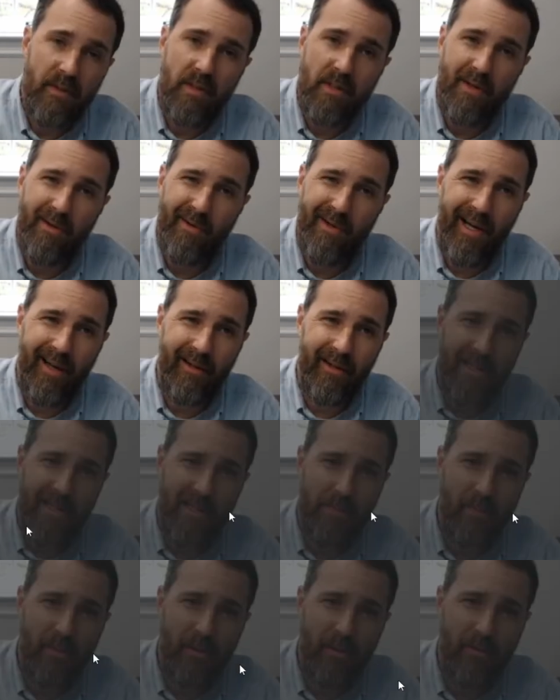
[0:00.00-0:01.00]
So now
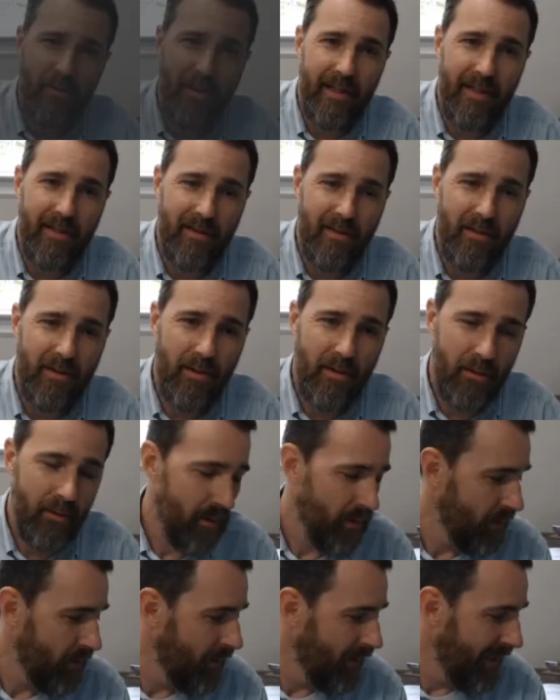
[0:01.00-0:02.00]
let's move
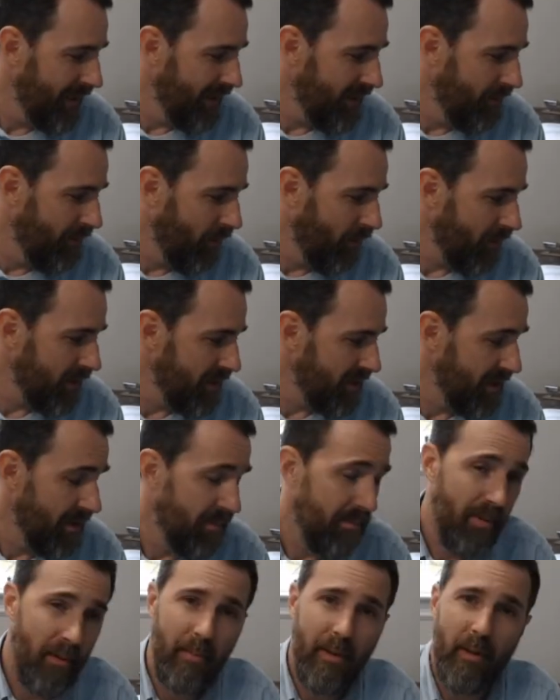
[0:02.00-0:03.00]
into a more
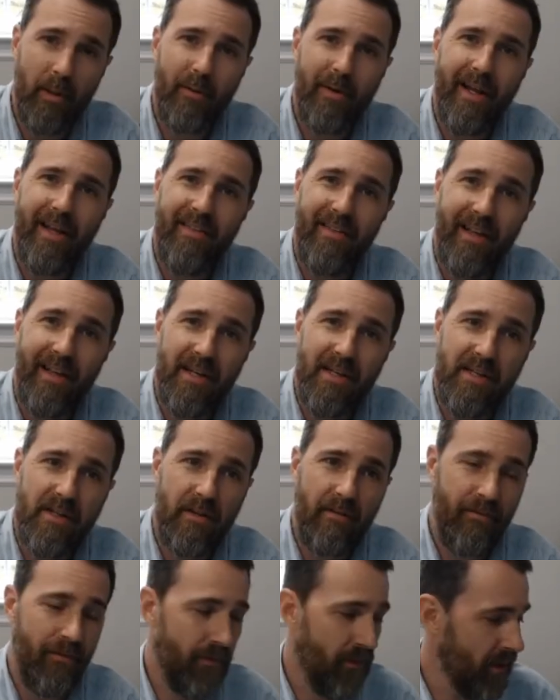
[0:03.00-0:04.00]
simple bone, and that
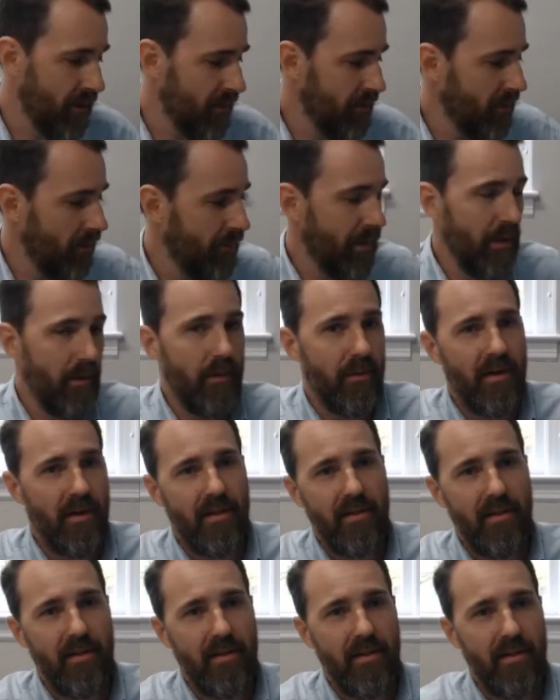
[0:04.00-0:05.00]
is the frontal
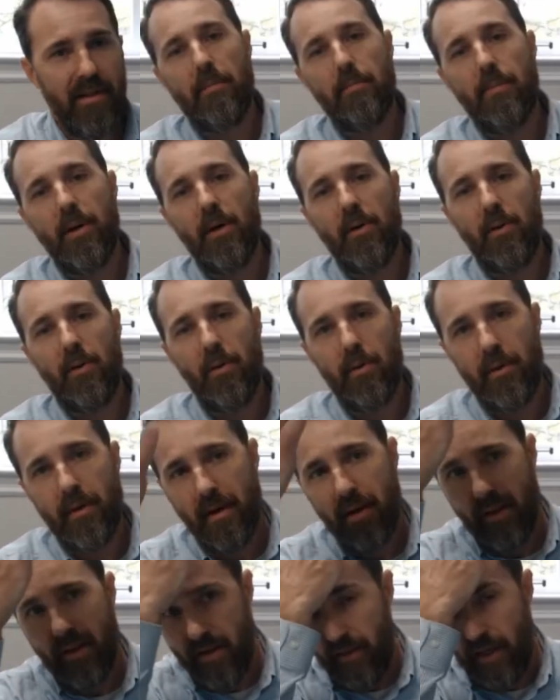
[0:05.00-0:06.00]
bone. This is the
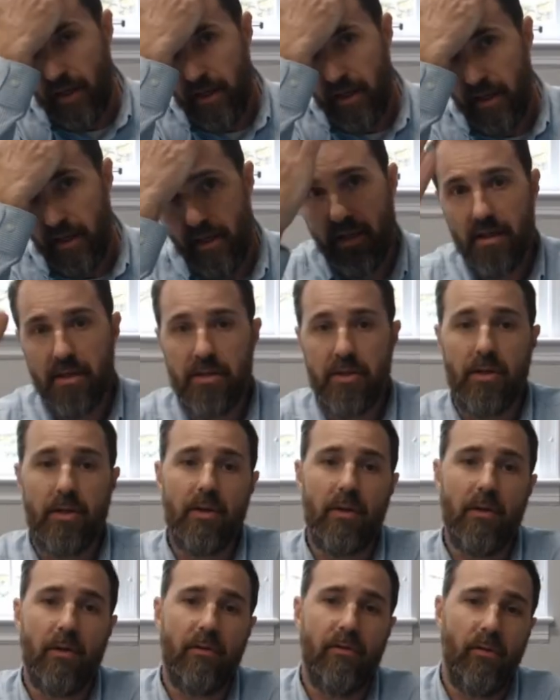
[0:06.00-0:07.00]
bone that is
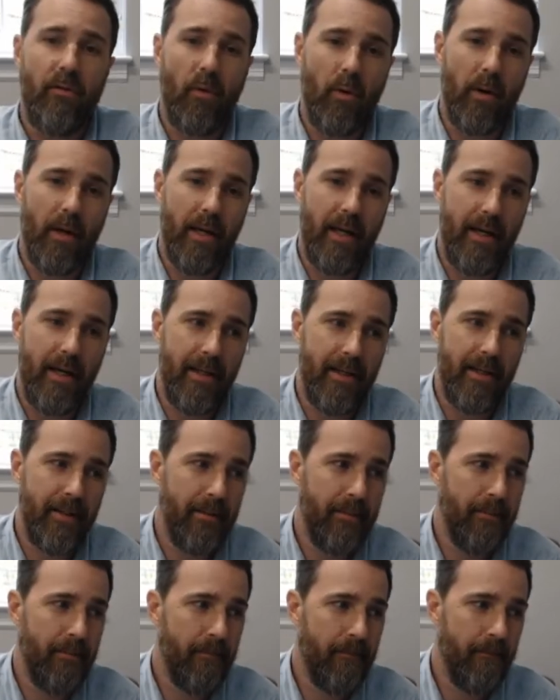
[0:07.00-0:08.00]
your
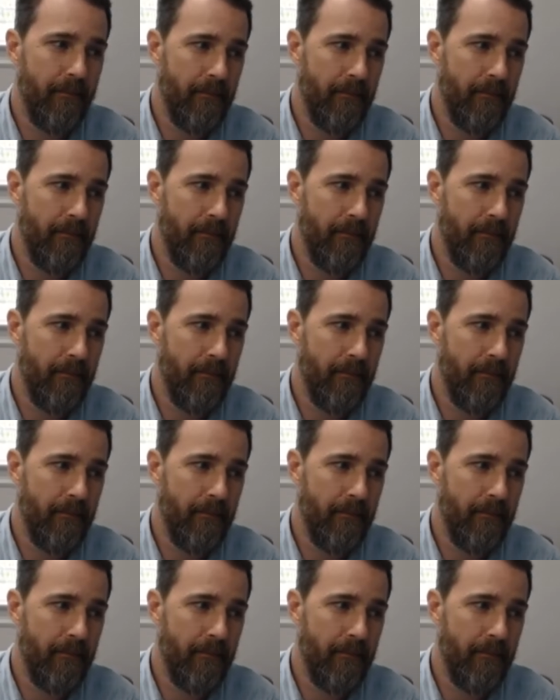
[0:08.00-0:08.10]
forehead.